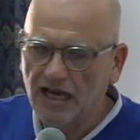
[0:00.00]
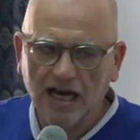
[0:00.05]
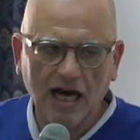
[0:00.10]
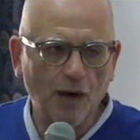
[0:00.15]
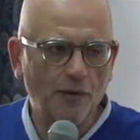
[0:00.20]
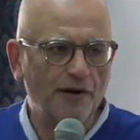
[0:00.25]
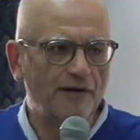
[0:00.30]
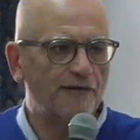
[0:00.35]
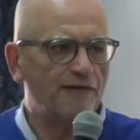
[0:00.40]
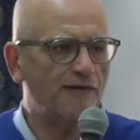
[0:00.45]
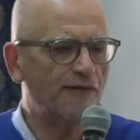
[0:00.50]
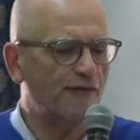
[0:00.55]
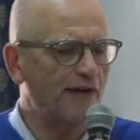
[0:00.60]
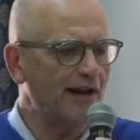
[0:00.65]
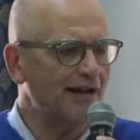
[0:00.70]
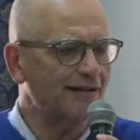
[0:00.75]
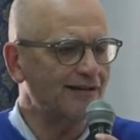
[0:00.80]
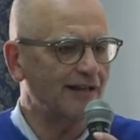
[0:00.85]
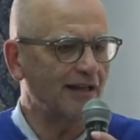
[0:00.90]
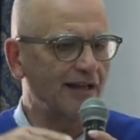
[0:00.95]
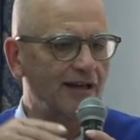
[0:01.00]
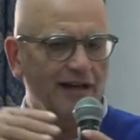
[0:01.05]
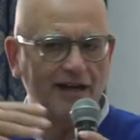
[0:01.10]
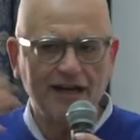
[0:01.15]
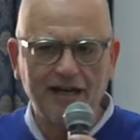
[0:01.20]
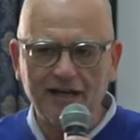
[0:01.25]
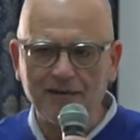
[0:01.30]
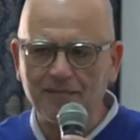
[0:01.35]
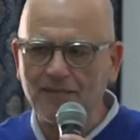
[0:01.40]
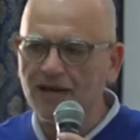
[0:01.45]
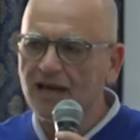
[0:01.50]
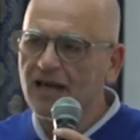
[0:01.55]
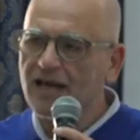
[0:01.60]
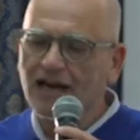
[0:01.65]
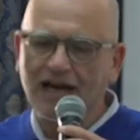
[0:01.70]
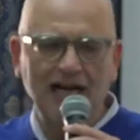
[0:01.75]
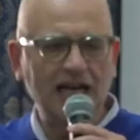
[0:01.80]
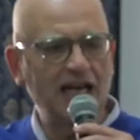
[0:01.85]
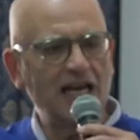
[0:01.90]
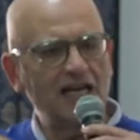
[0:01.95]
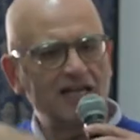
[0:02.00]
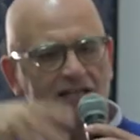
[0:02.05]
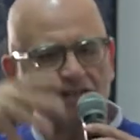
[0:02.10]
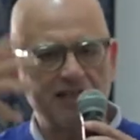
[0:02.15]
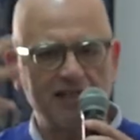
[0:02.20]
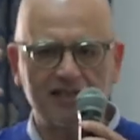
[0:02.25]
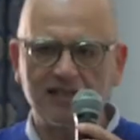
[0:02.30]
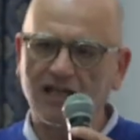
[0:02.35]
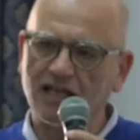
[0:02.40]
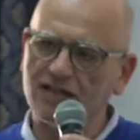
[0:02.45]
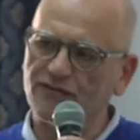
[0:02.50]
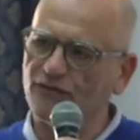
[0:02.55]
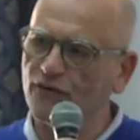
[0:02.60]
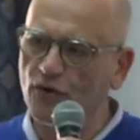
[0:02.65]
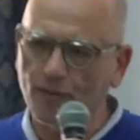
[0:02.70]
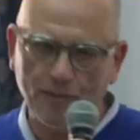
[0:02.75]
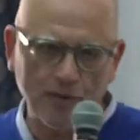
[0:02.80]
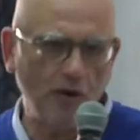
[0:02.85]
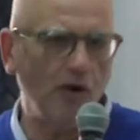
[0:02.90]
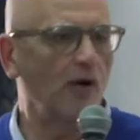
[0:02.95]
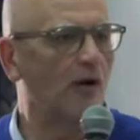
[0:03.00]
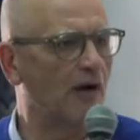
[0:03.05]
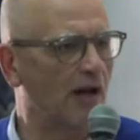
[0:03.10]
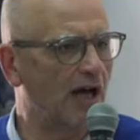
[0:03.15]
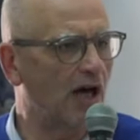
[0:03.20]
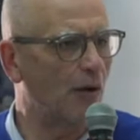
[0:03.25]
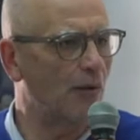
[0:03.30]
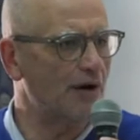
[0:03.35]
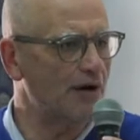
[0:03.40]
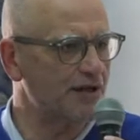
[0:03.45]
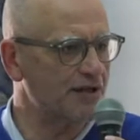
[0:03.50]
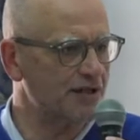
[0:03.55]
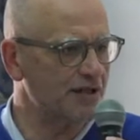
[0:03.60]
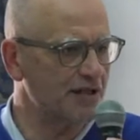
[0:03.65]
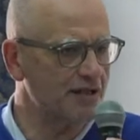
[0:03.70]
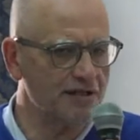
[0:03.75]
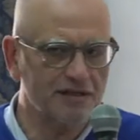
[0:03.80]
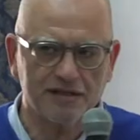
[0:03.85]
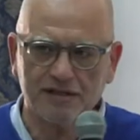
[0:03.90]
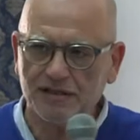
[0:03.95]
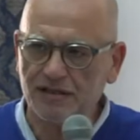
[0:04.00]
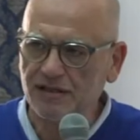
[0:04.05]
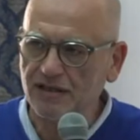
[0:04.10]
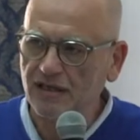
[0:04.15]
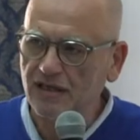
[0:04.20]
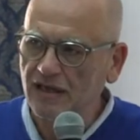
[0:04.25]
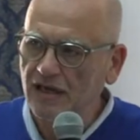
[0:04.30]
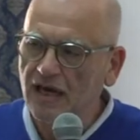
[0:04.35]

Our faith in him cleanses us from all our sins.